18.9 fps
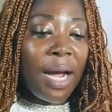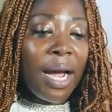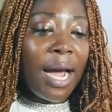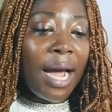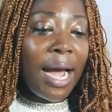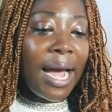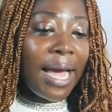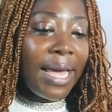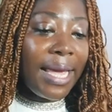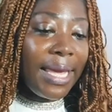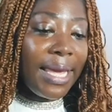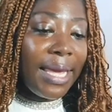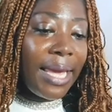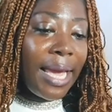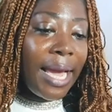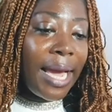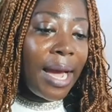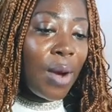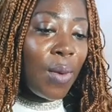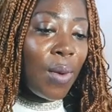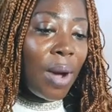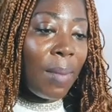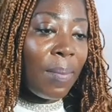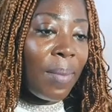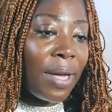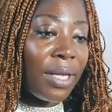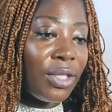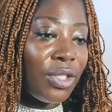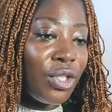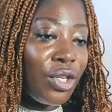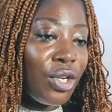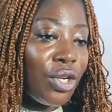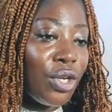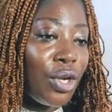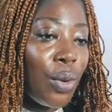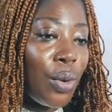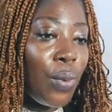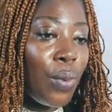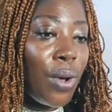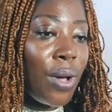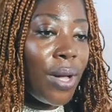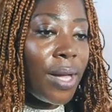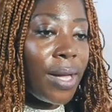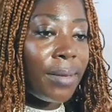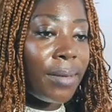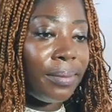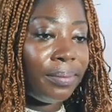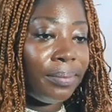Hi, Hawa Banji, you're welcome.